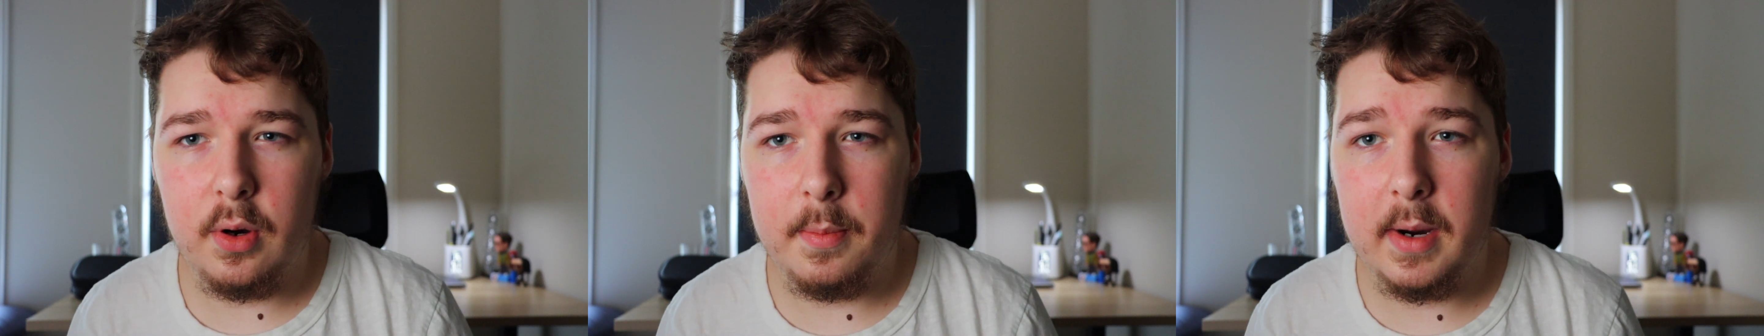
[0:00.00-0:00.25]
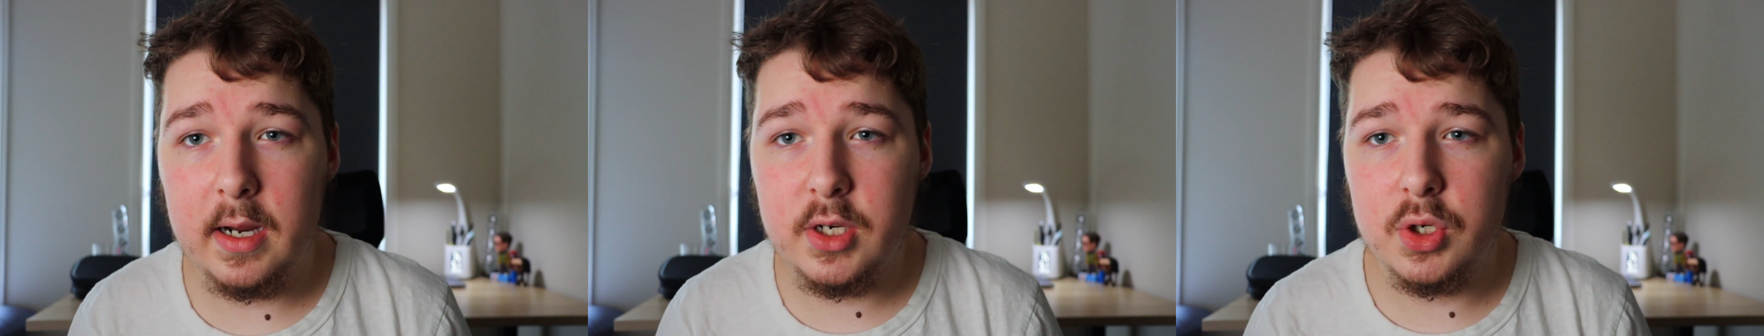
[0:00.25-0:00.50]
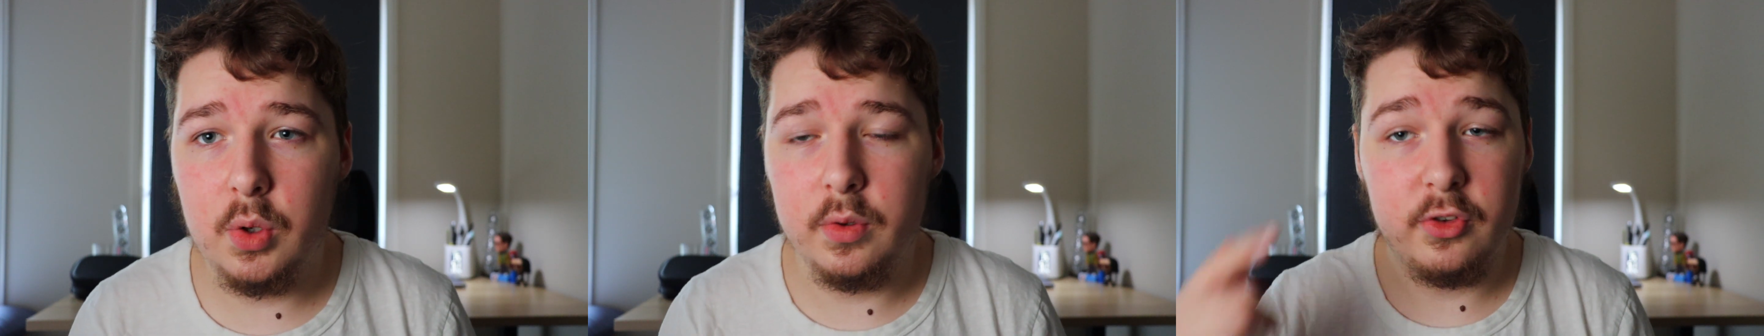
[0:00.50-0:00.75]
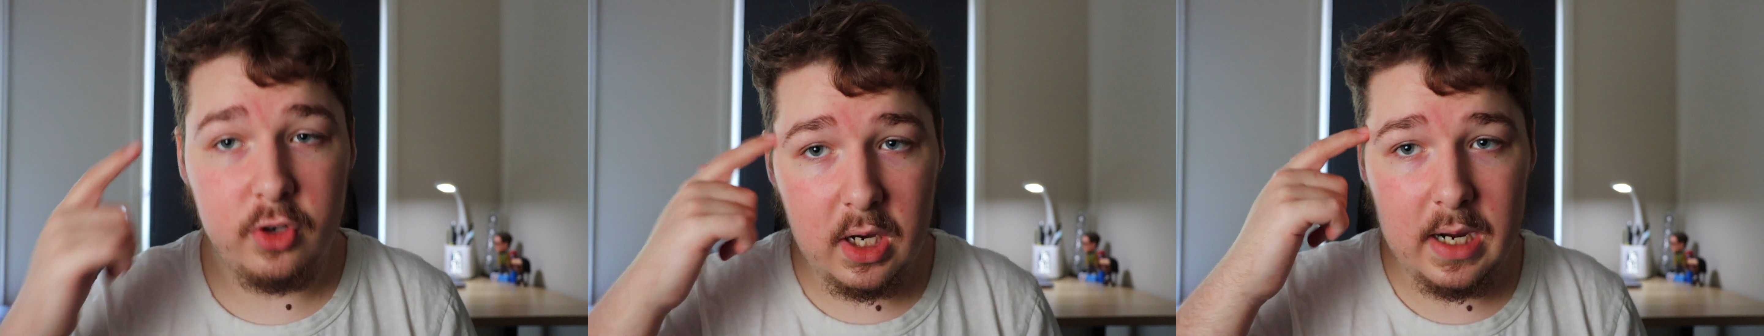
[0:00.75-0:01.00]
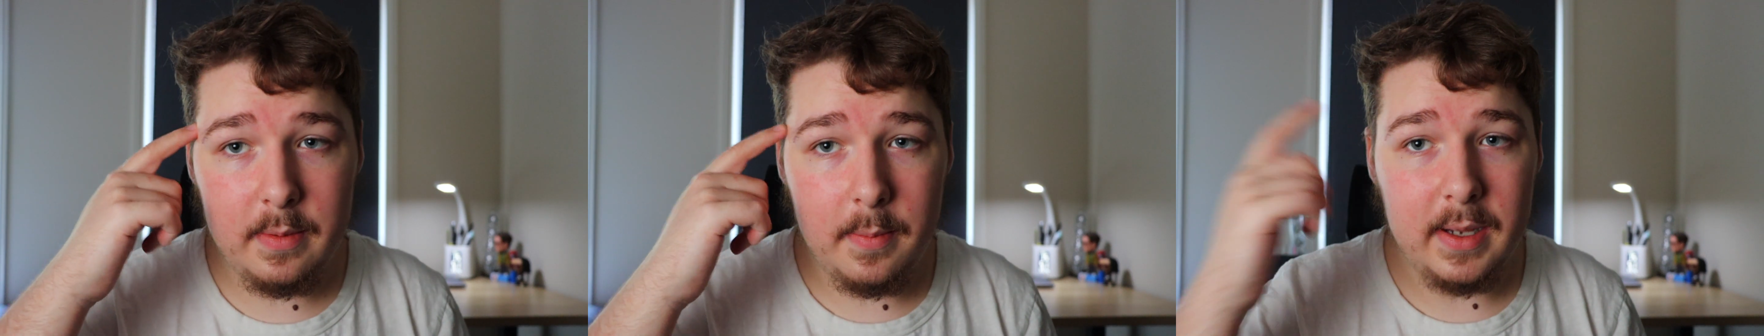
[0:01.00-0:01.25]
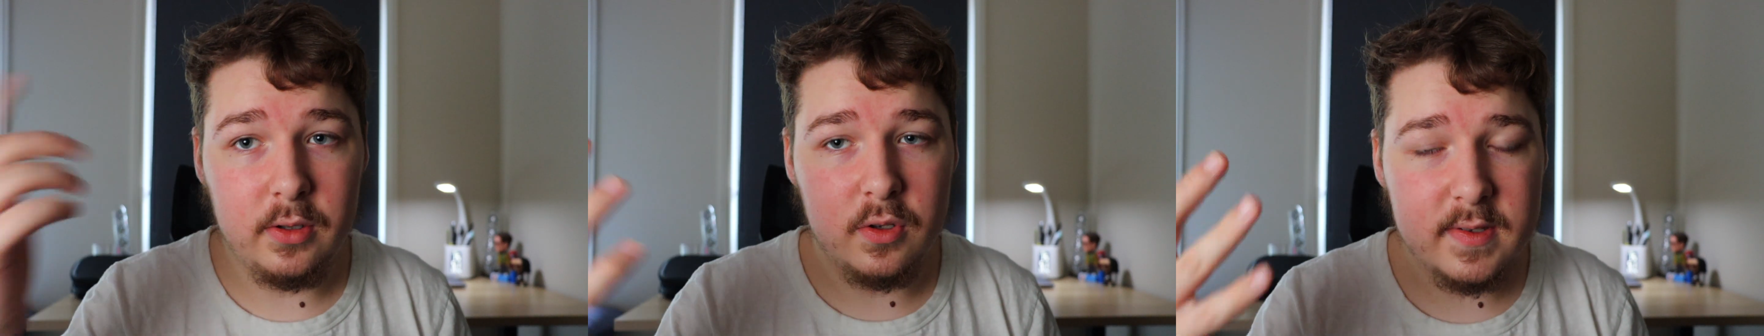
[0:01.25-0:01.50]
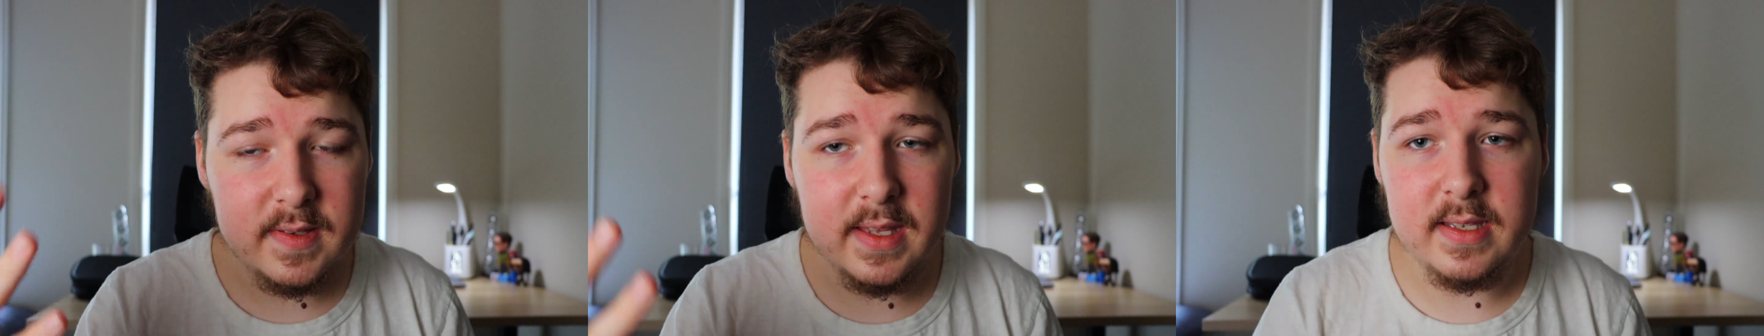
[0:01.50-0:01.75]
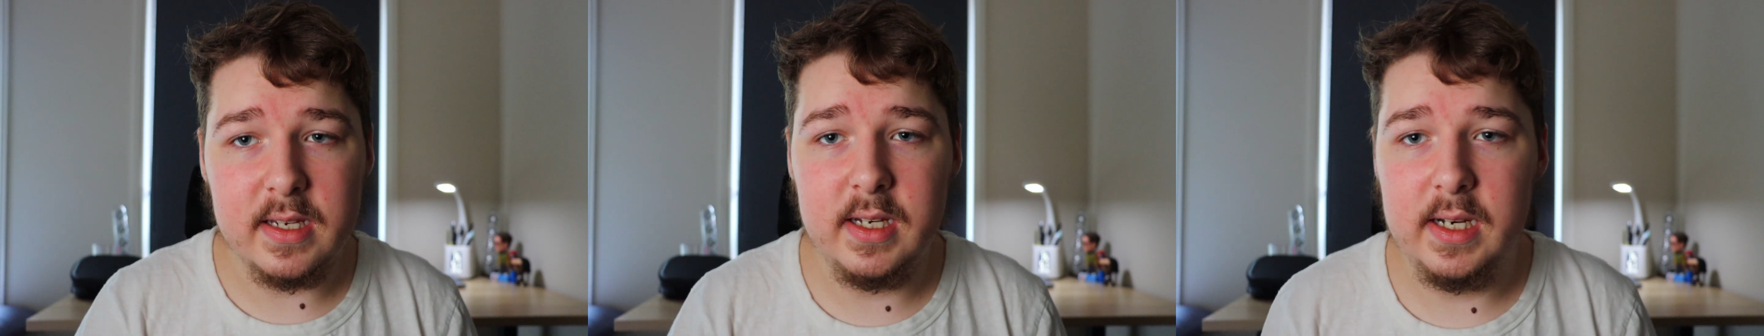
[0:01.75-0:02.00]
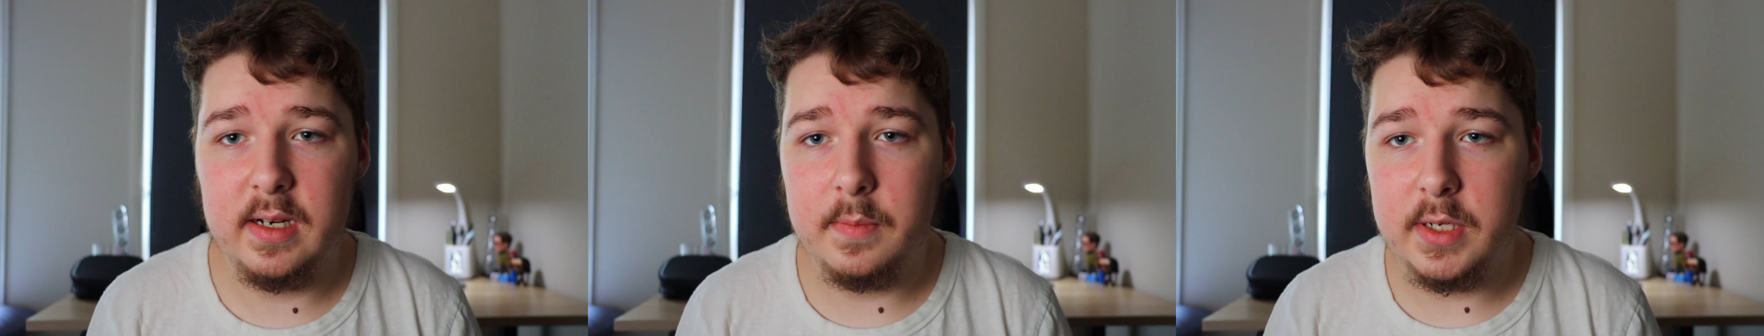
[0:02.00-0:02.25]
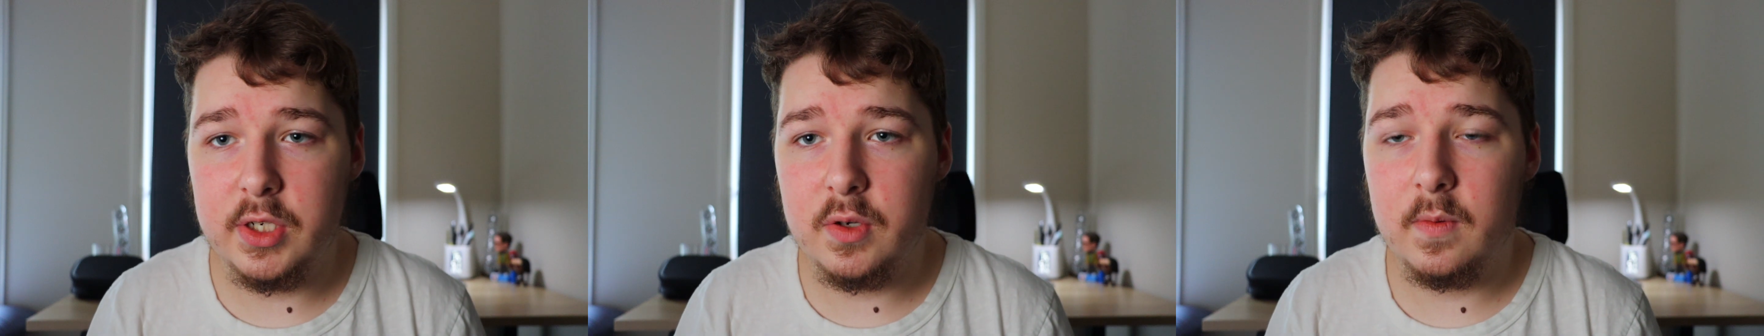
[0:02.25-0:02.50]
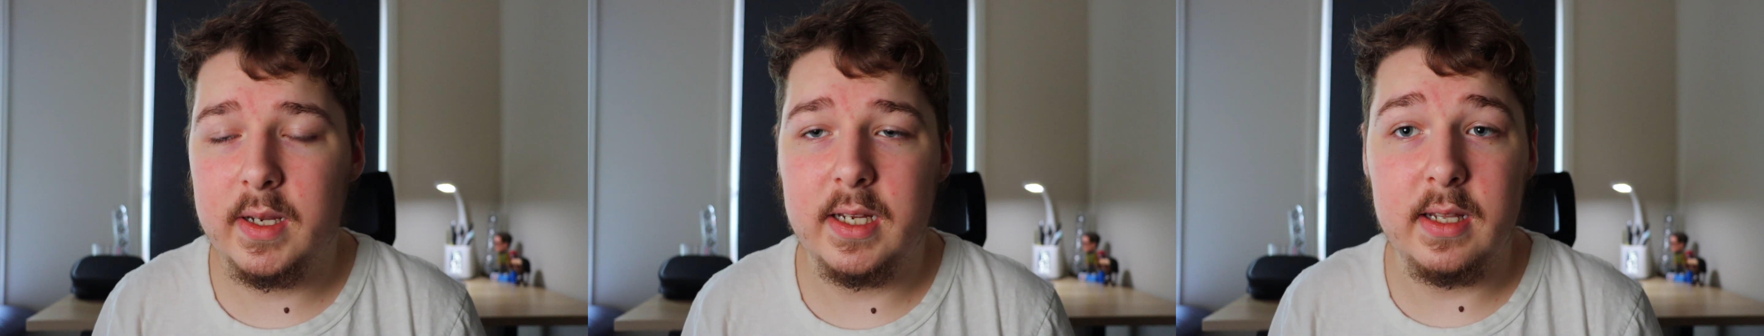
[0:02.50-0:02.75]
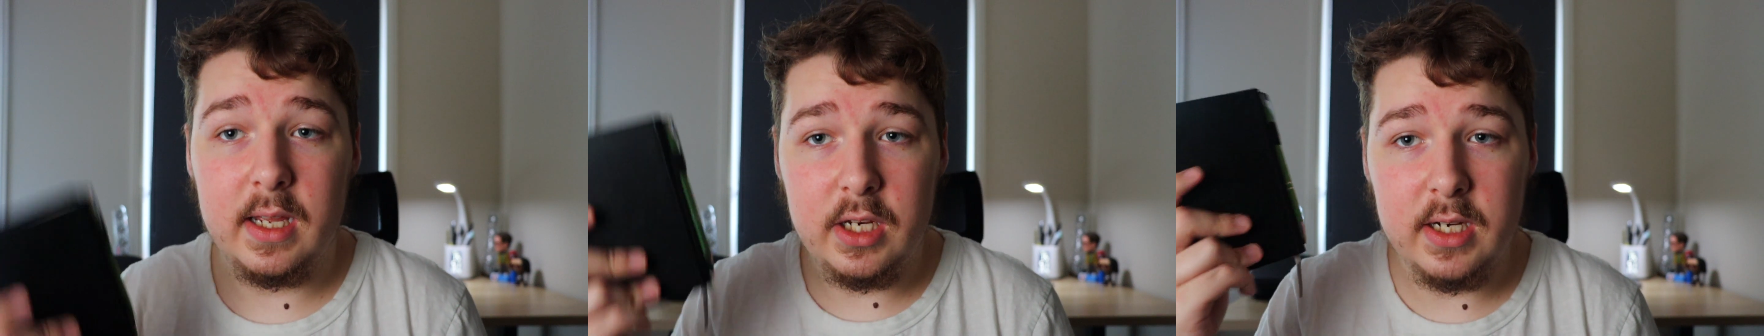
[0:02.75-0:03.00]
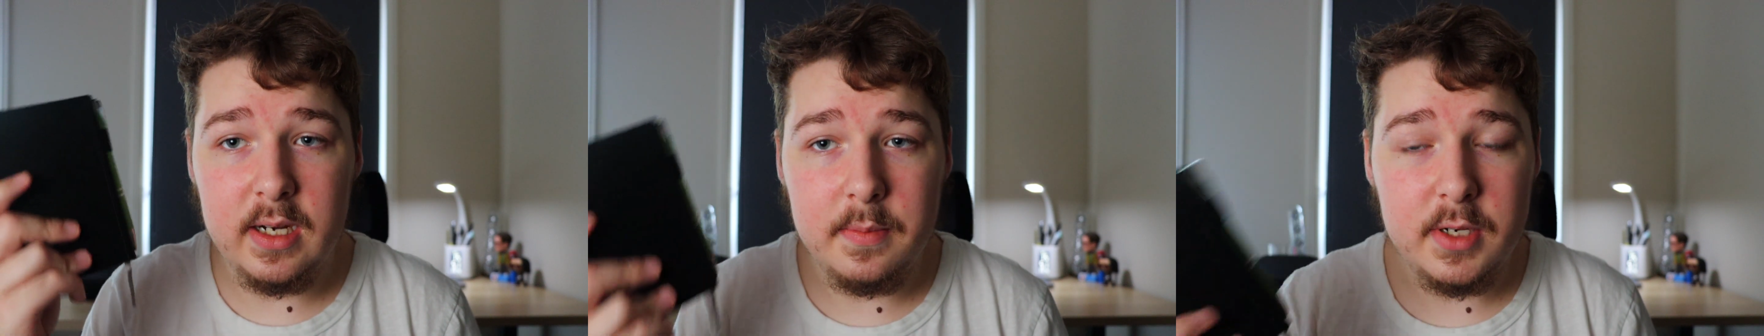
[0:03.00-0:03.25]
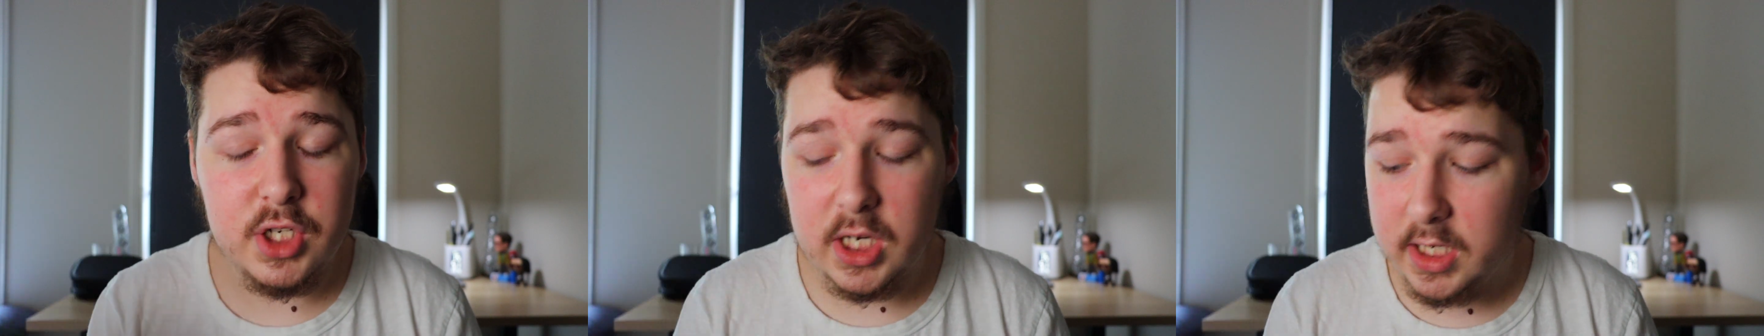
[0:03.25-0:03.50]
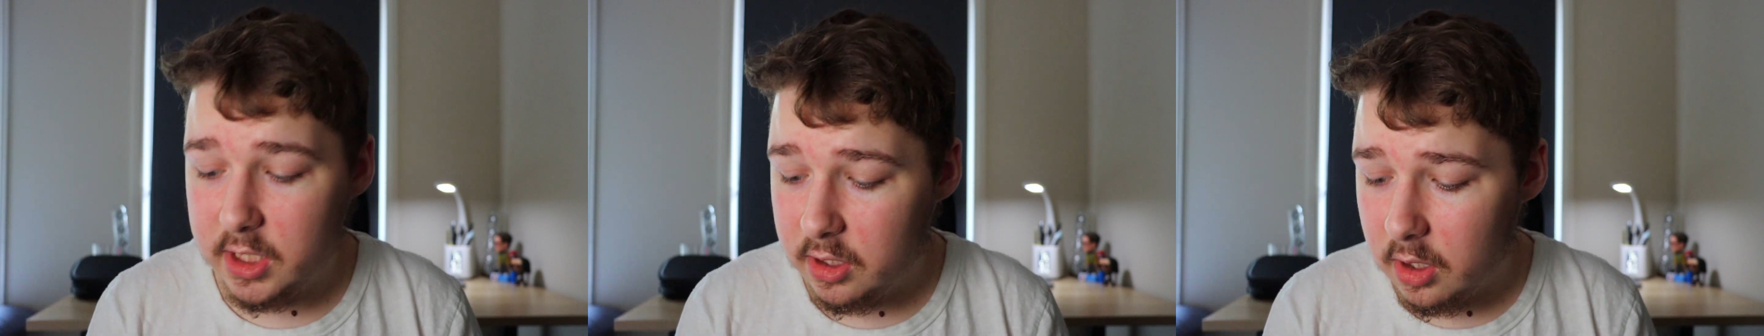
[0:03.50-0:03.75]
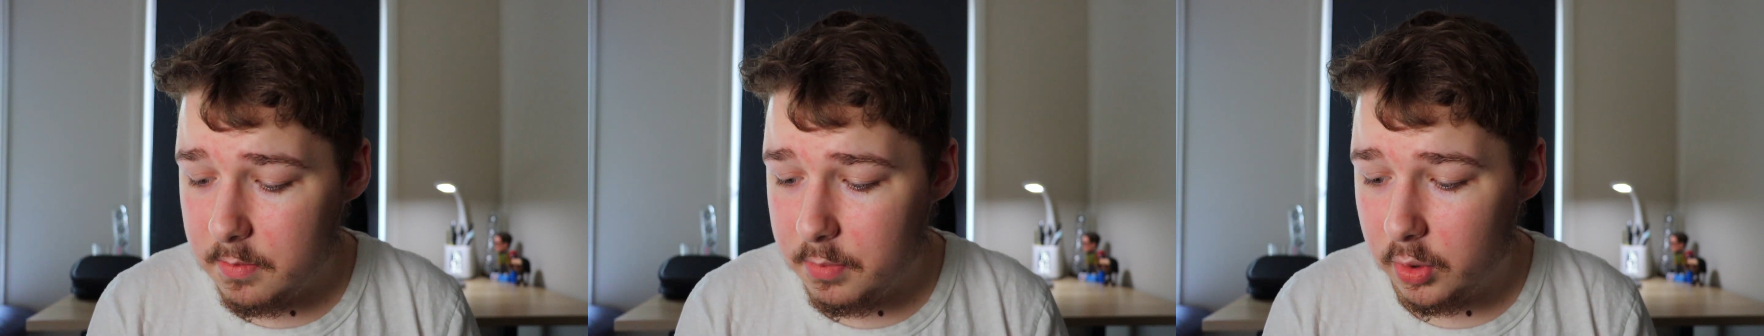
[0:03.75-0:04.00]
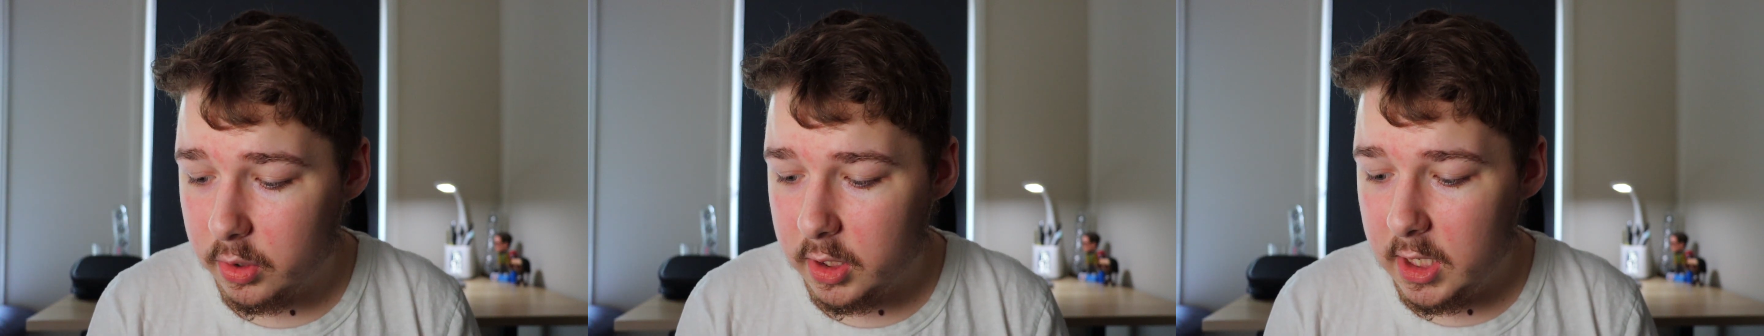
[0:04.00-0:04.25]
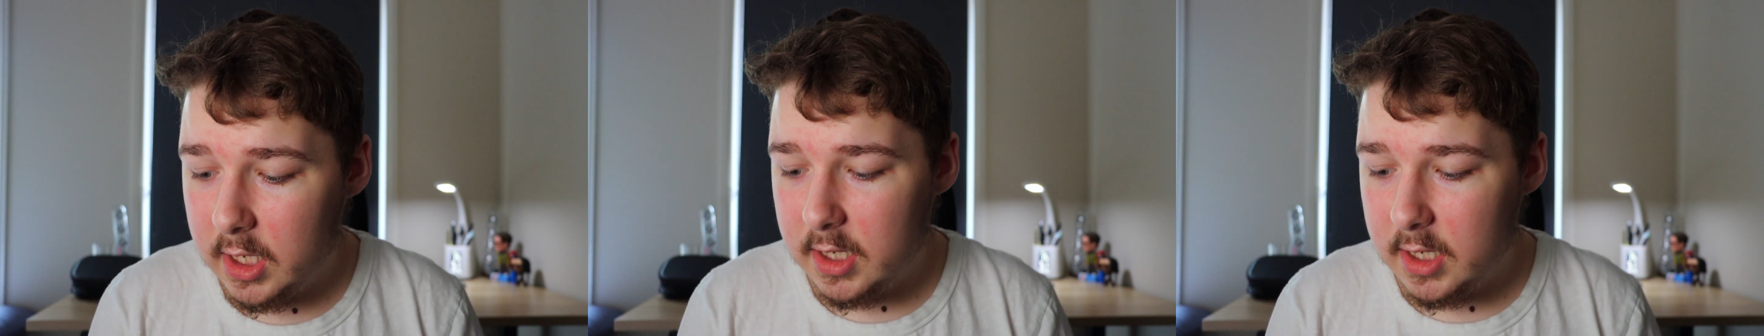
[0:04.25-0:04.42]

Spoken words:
reminds you all the time about those things that you need to be doing and that you need to be checking your notebook.